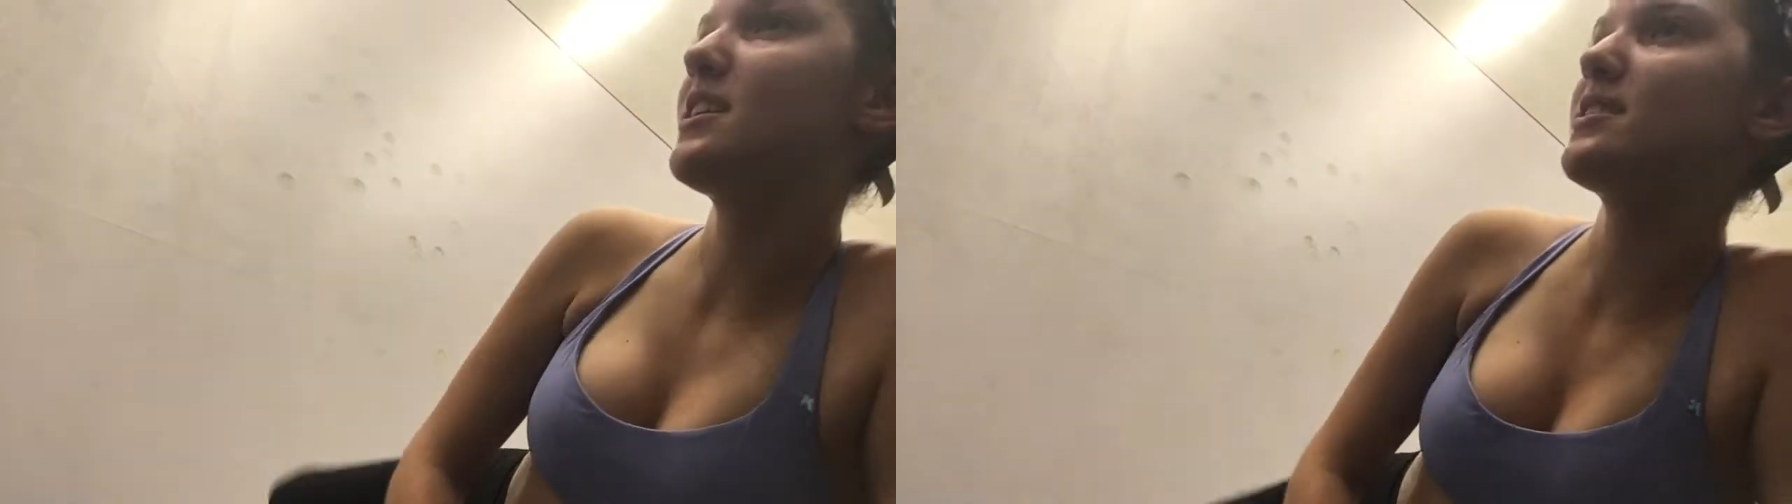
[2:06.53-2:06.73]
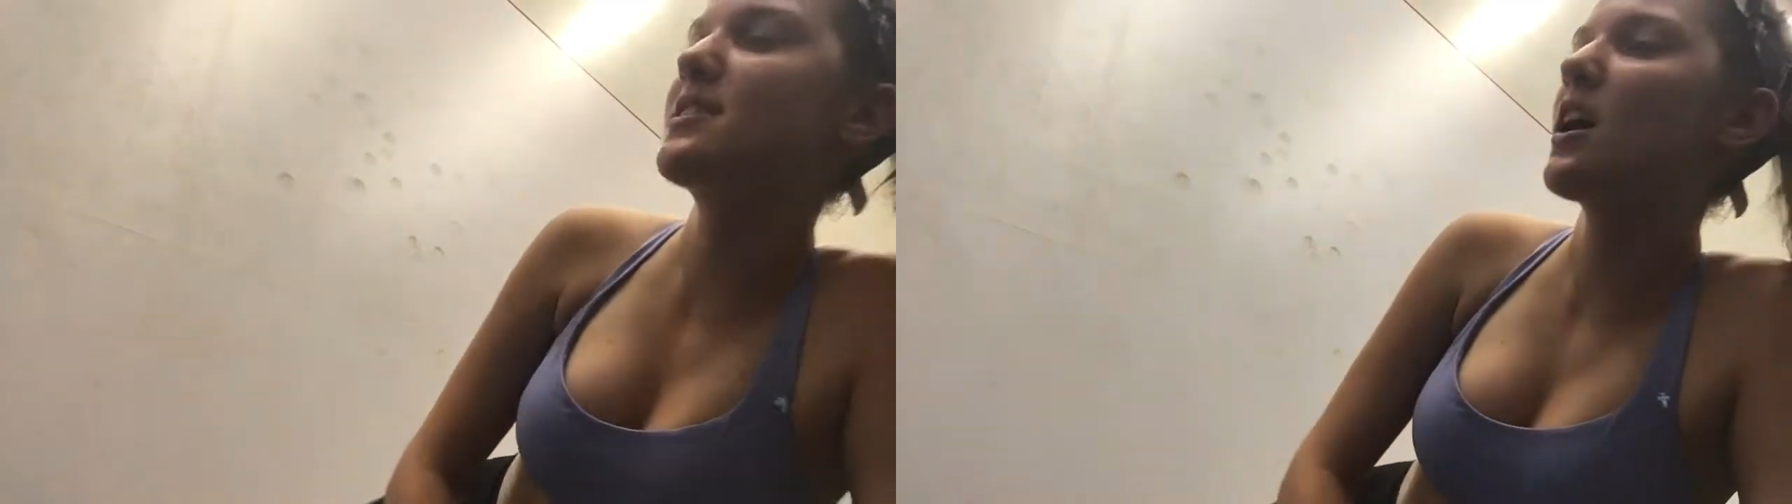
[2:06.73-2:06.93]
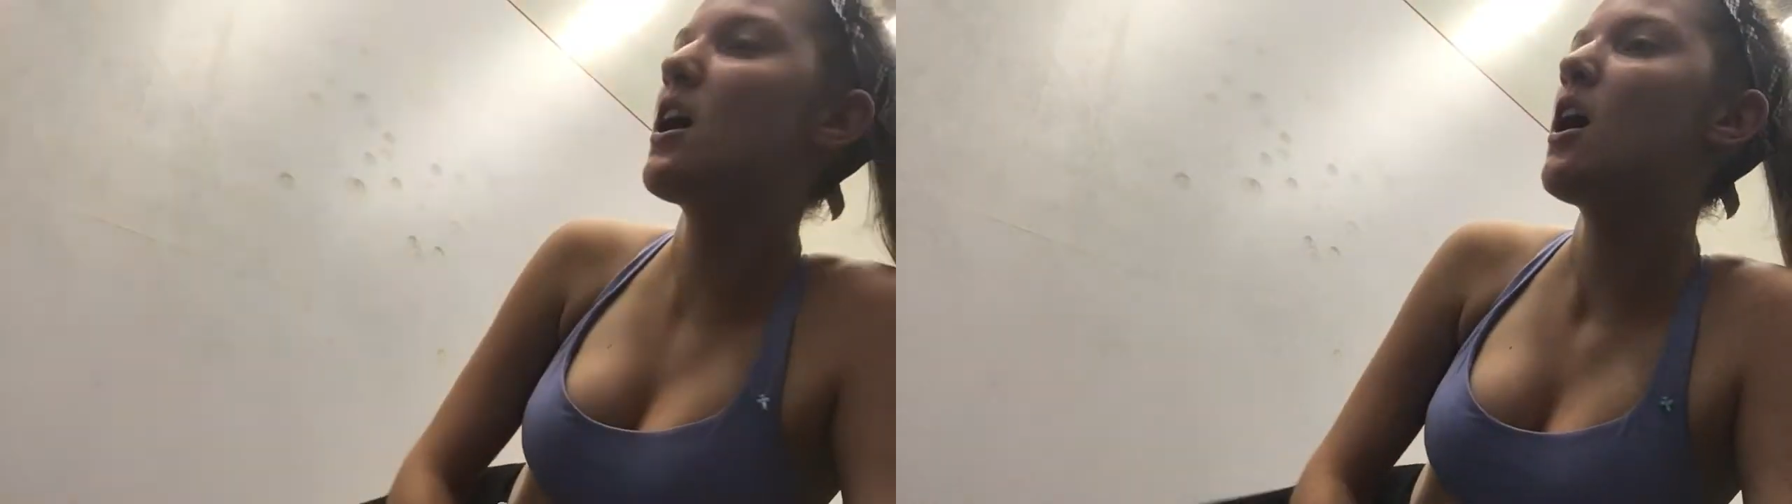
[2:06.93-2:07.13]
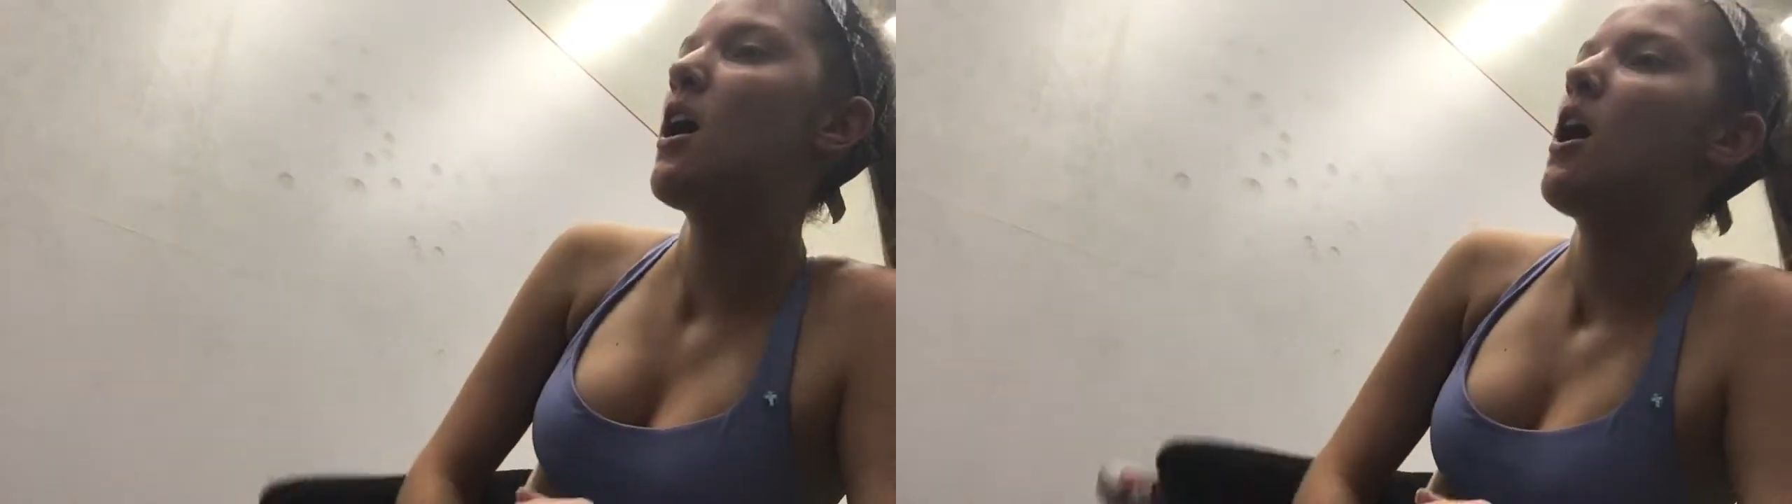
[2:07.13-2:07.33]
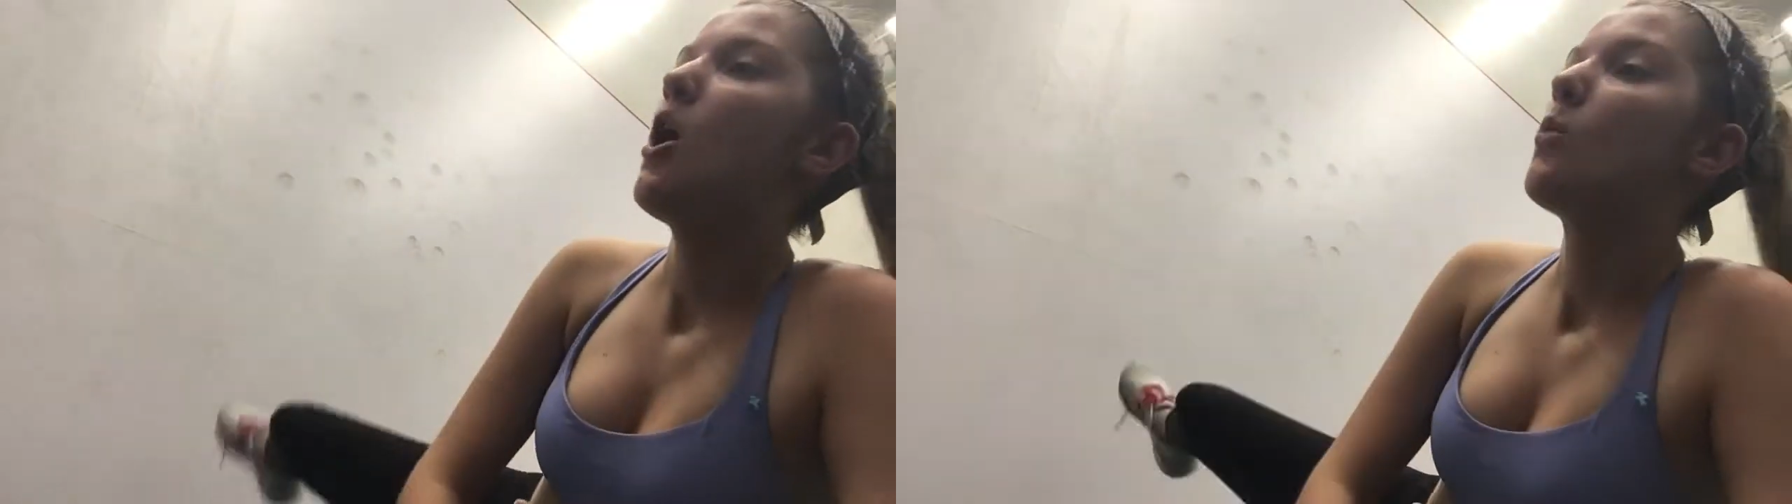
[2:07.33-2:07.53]
these.
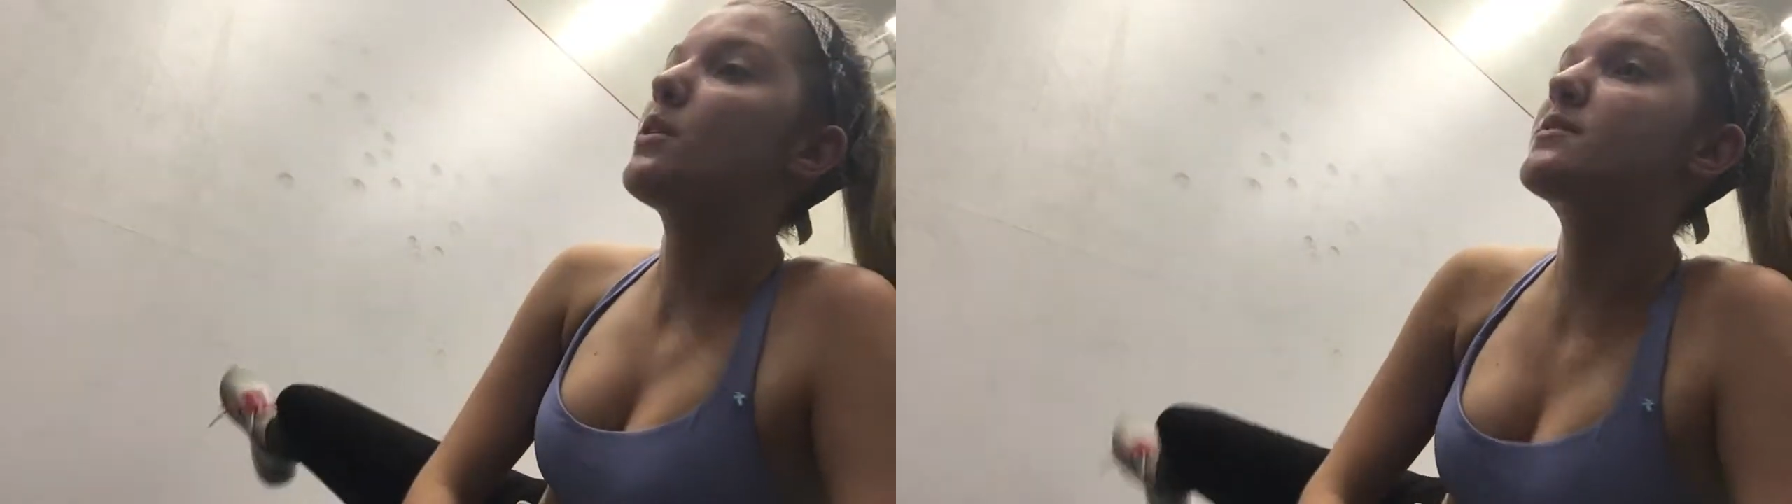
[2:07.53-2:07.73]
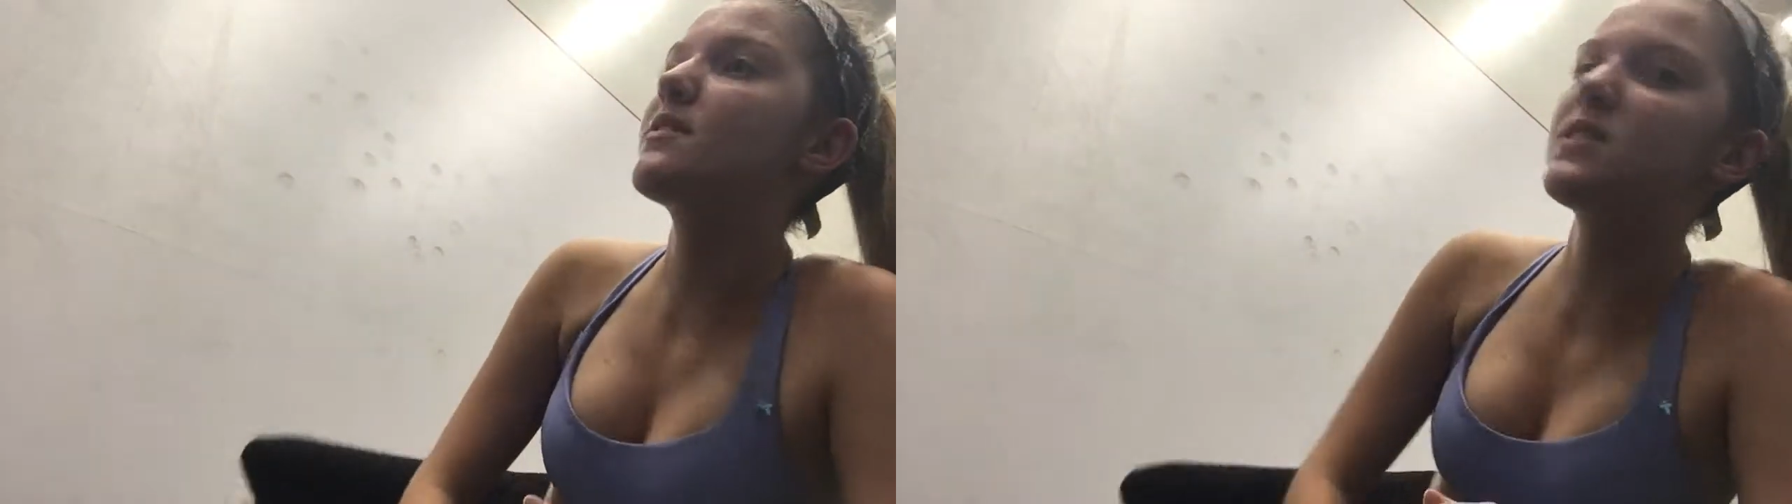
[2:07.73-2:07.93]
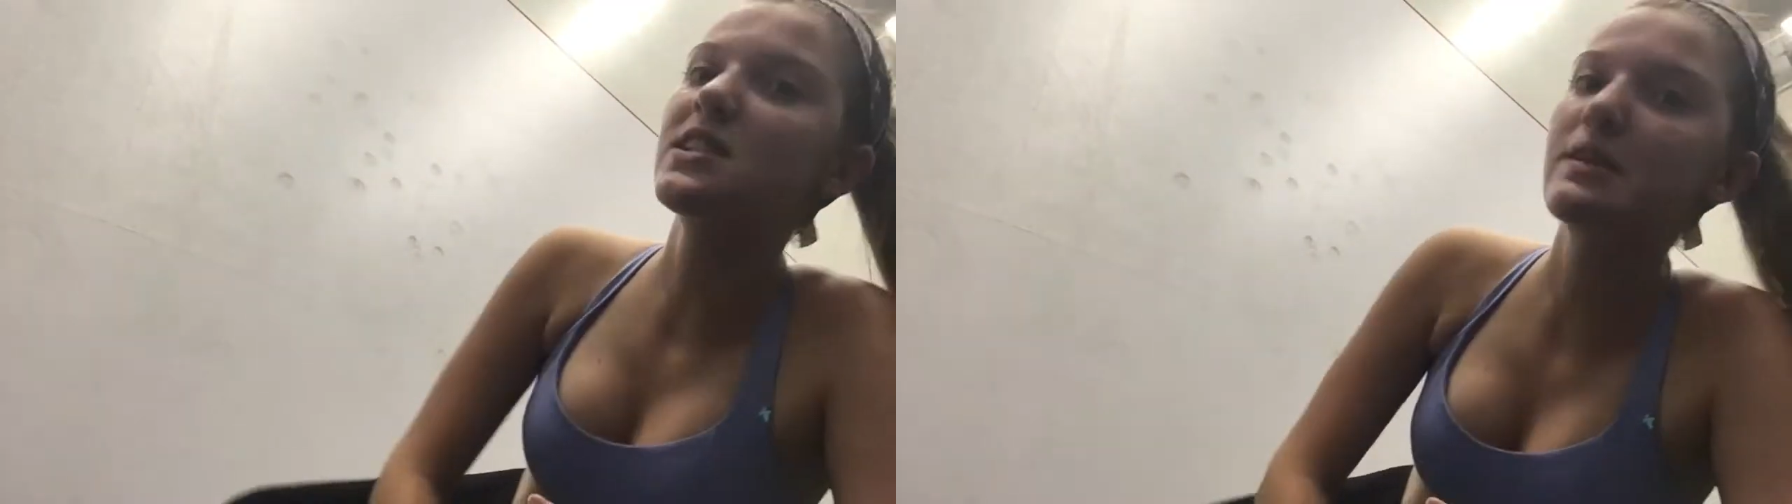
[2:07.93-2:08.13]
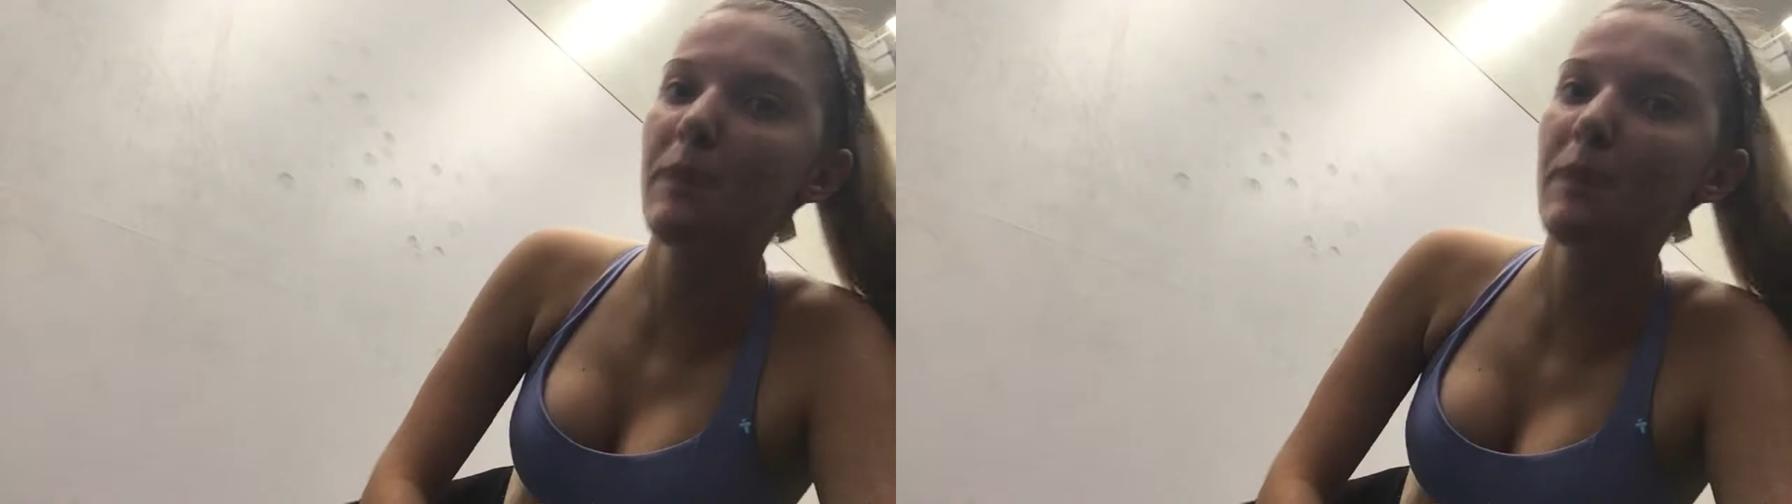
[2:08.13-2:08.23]
We used to just